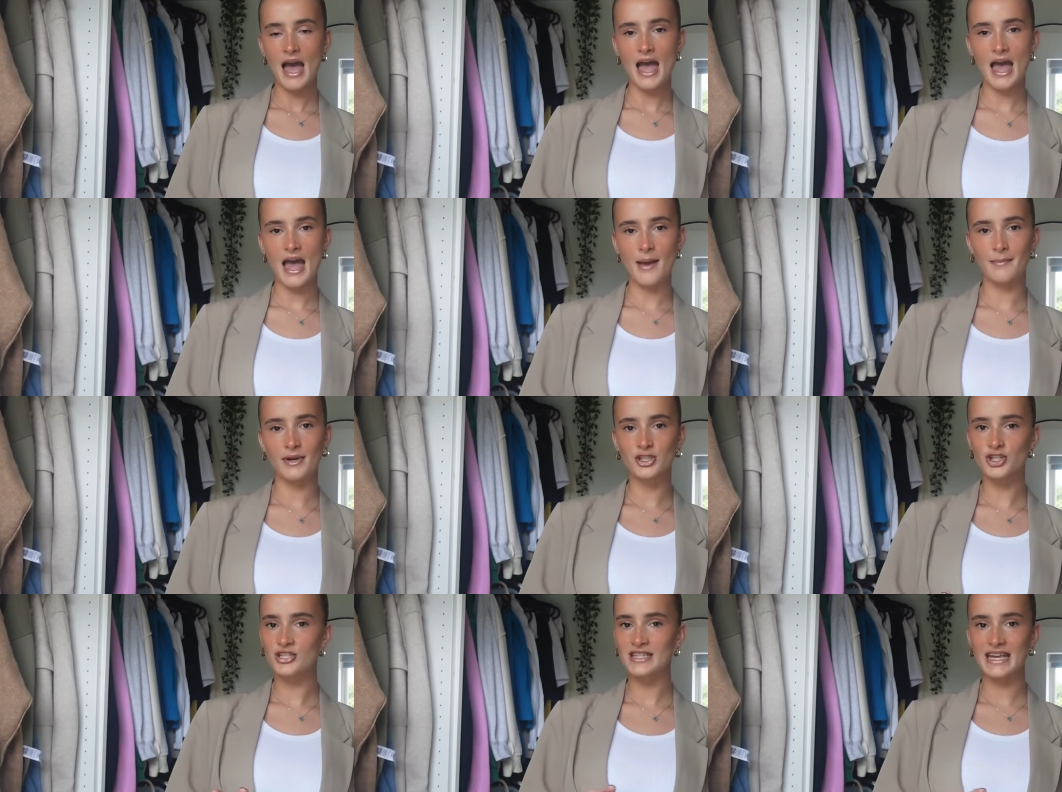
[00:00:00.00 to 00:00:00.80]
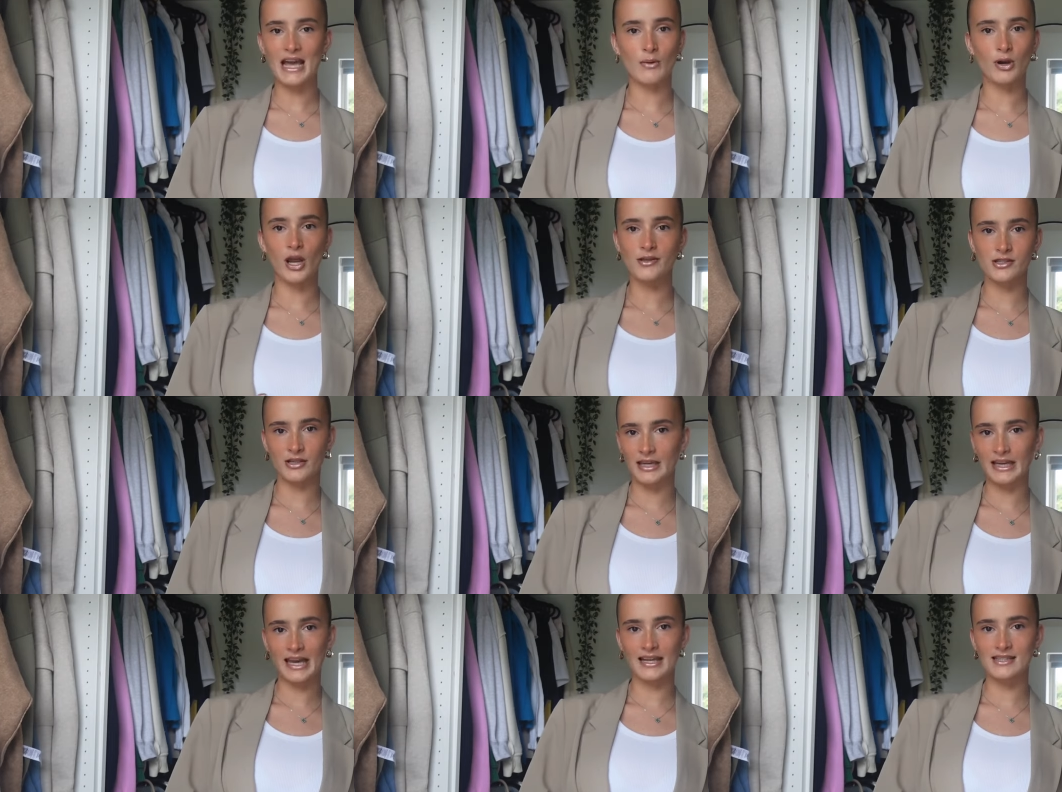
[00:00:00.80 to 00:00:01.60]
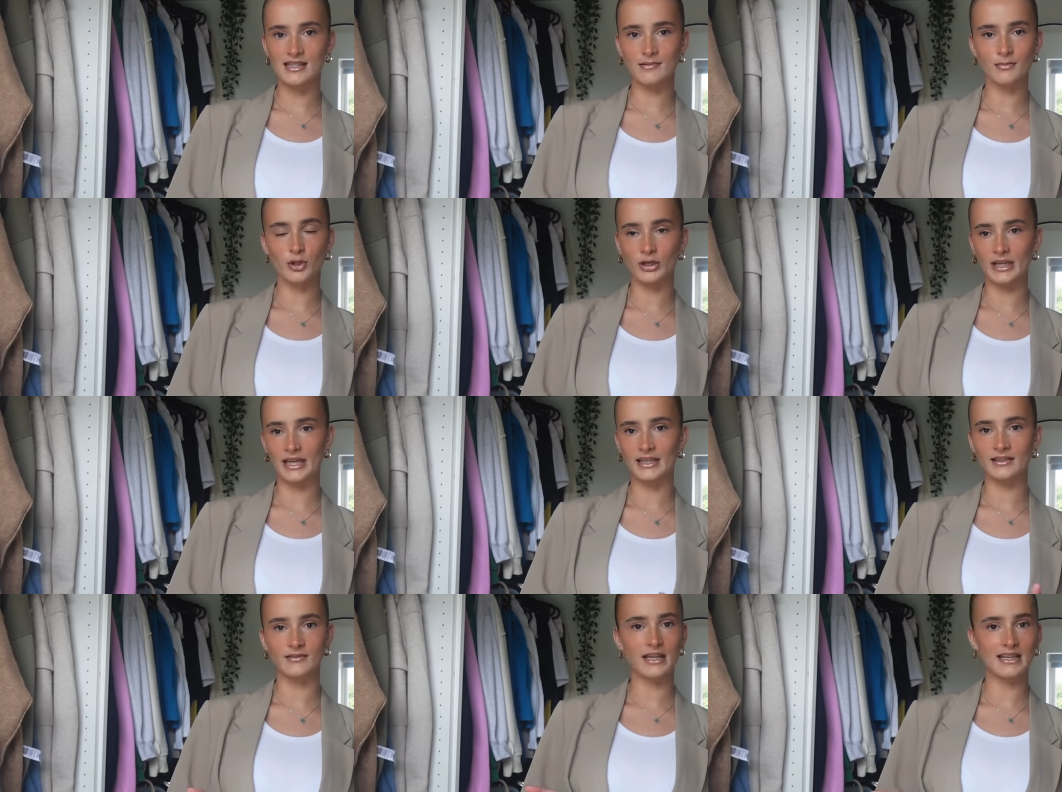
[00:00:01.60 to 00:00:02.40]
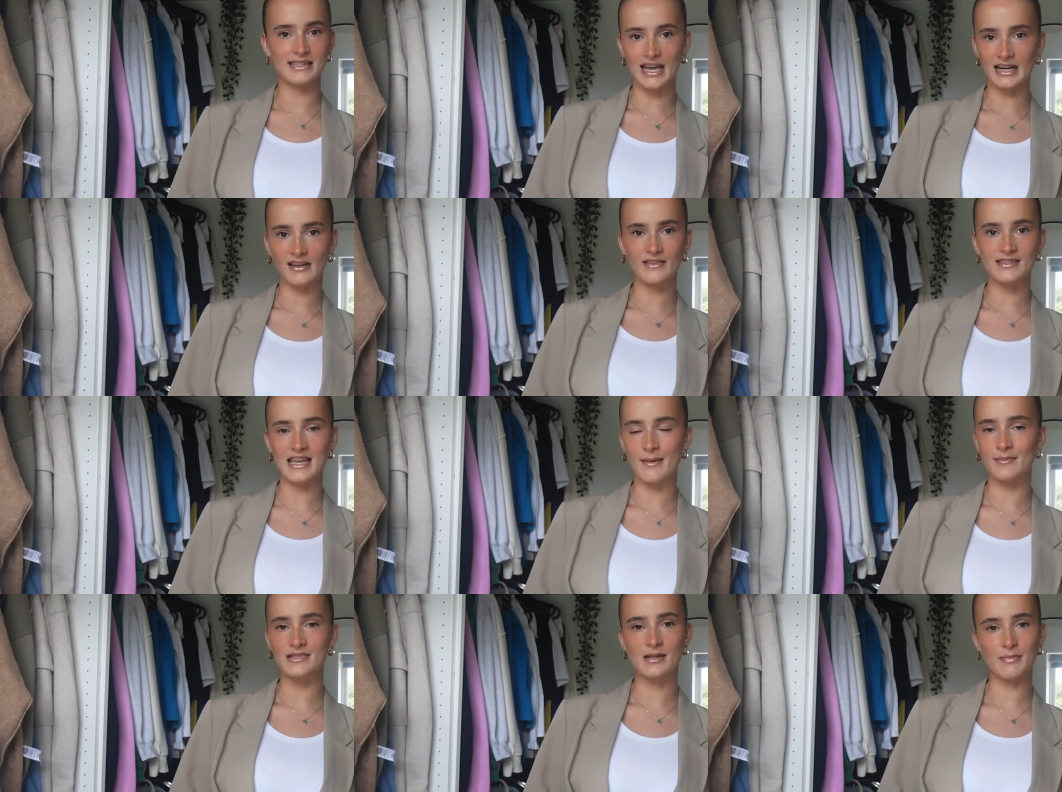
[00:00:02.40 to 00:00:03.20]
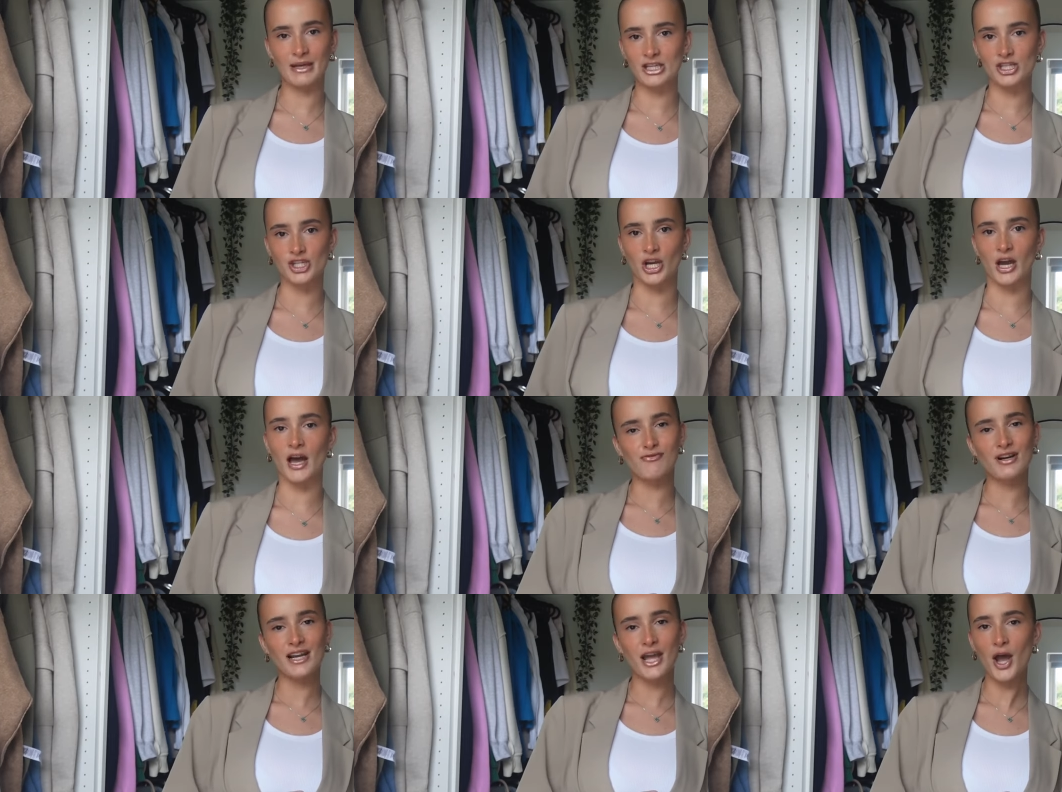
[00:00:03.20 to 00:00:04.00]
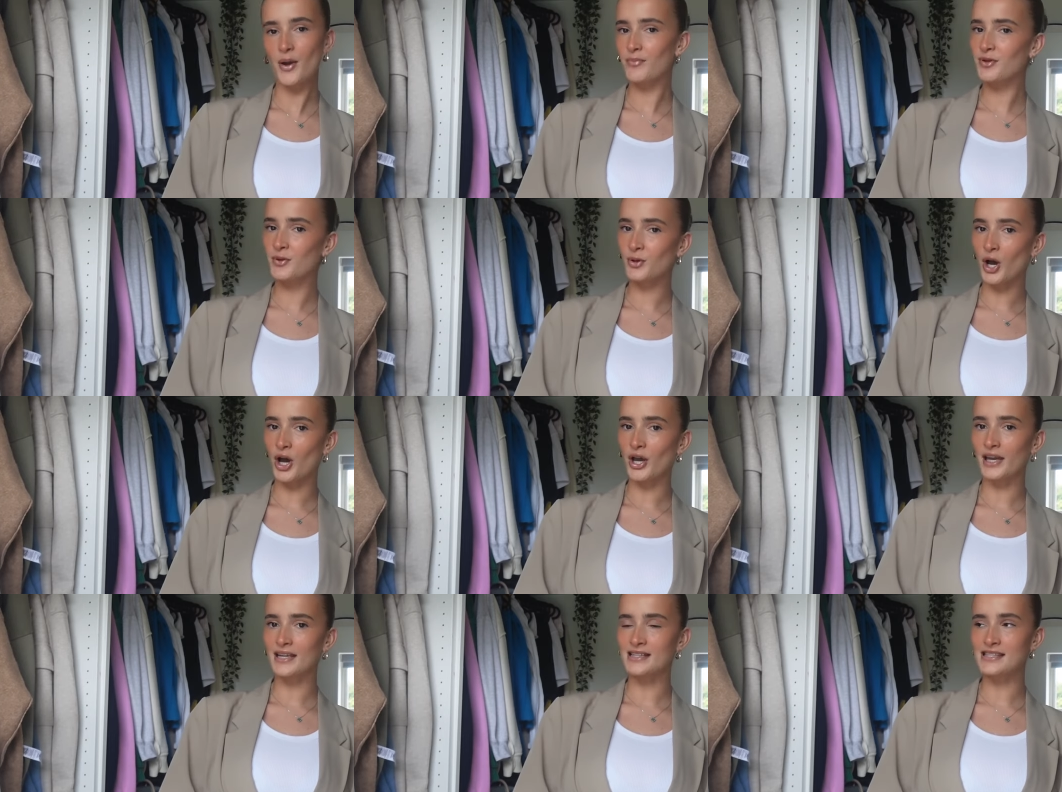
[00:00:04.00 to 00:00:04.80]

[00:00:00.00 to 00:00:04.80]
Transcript: and just see how close I can get to them looking exactly the same as the picture. I really hope you guys